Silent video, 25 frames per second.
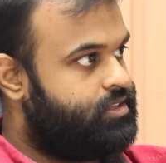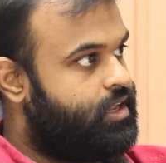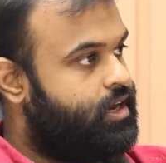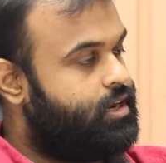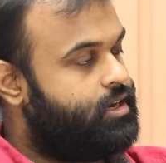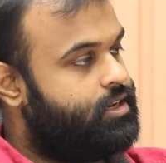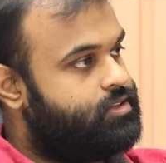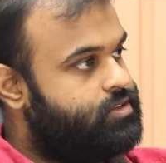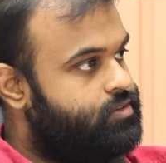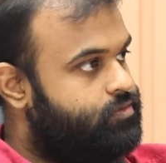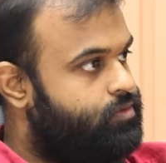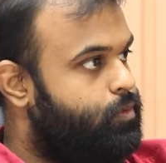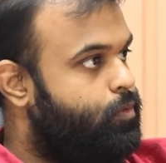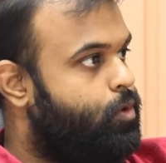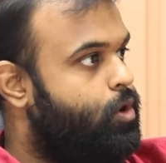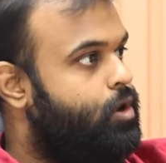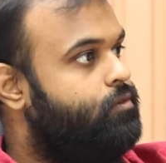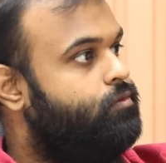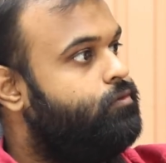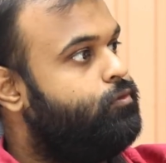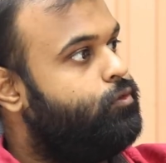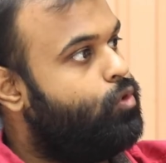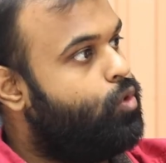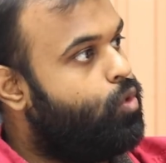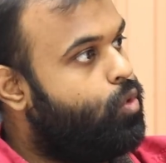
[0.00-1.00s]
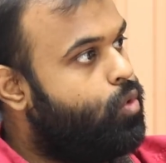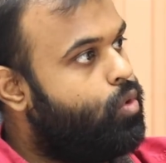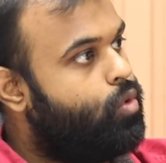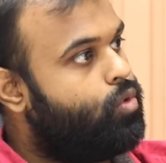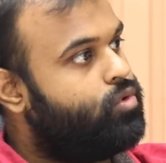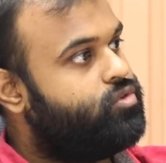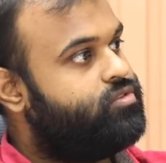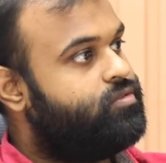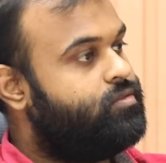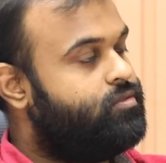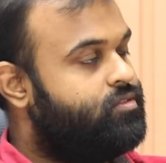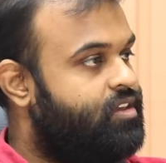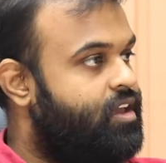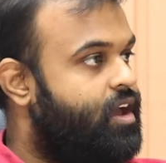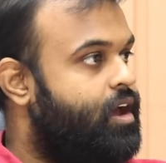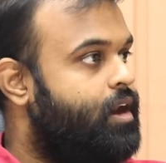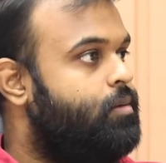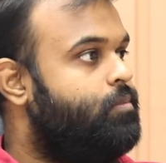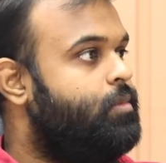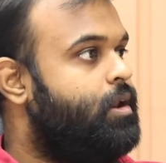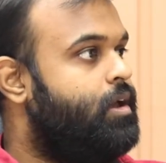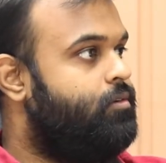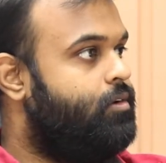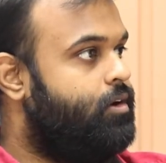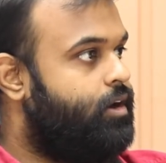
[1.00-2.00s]
That is, if they want to flow
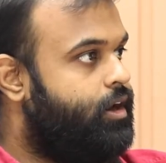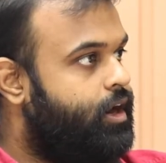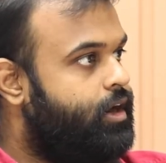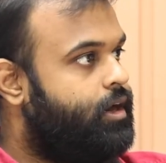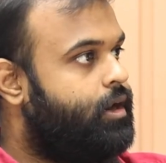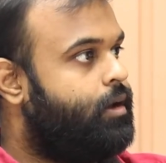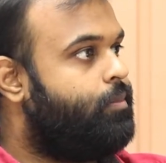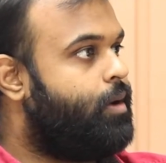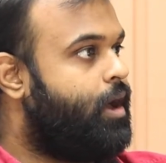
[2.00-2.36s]
CRM level data